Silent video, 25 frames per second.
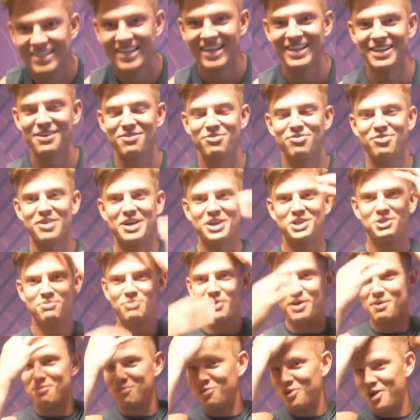Get back at it.
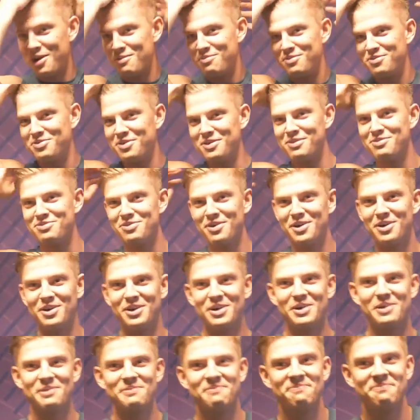Pump right before the
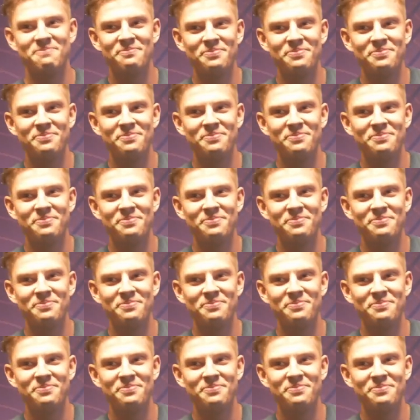photo.